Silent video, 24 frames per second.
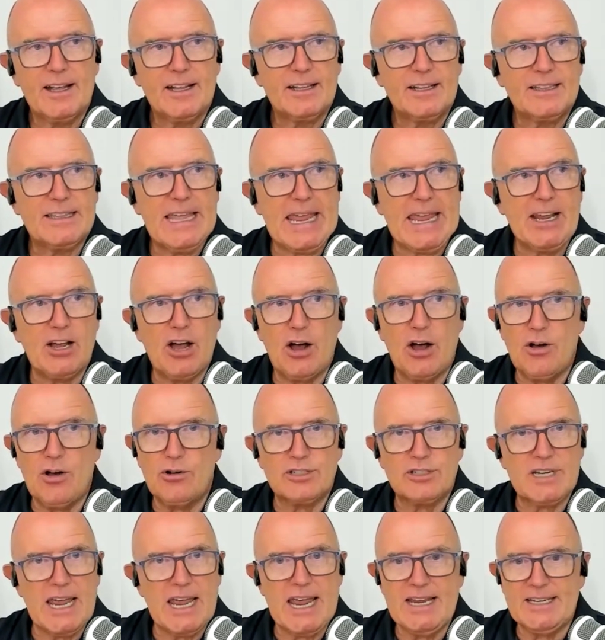they go
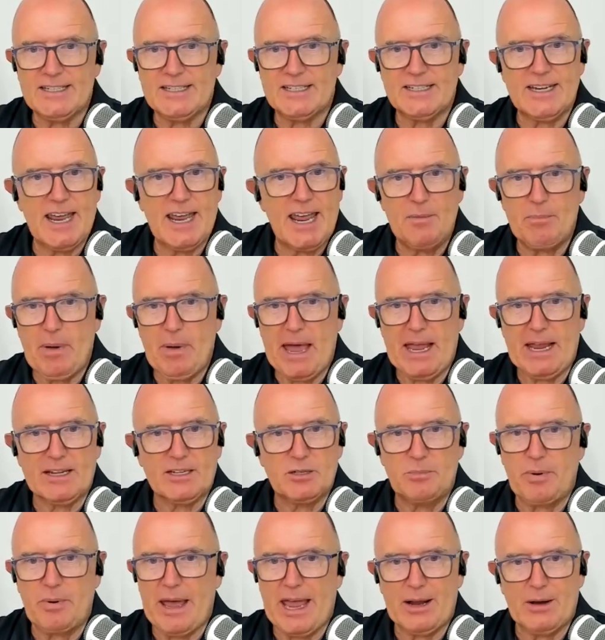day to day, back to
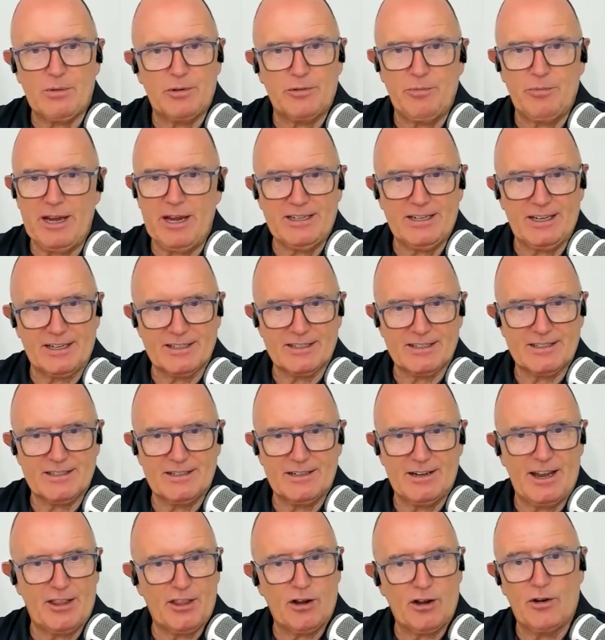back with meetings.
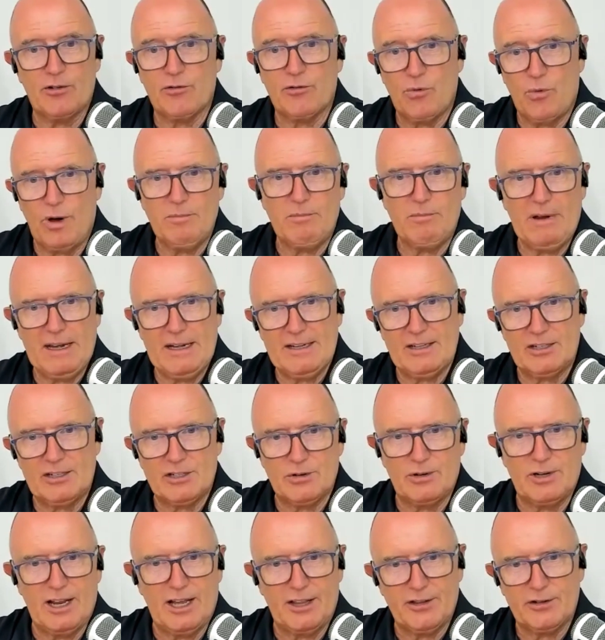They're going from one meeting to
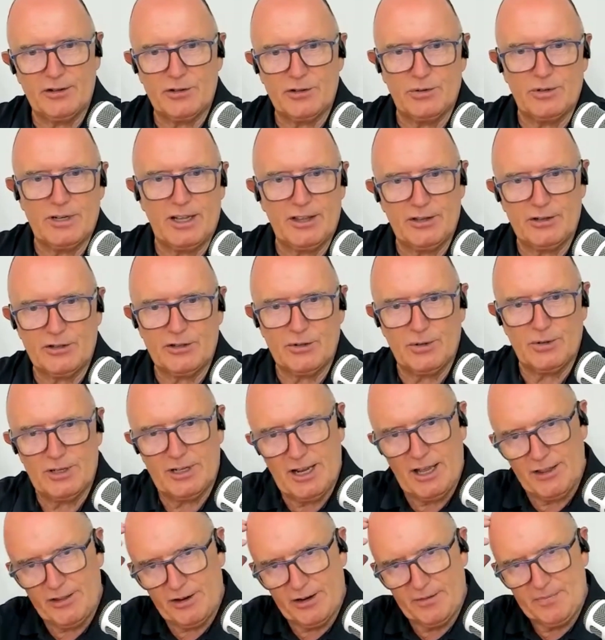another, to another, to
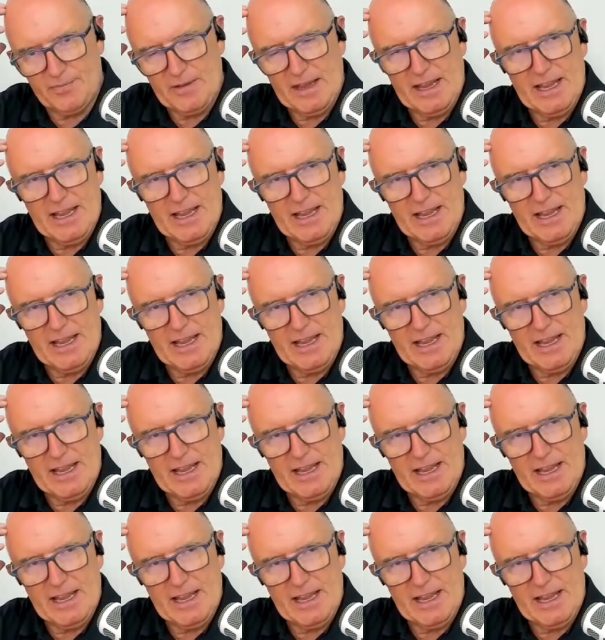another.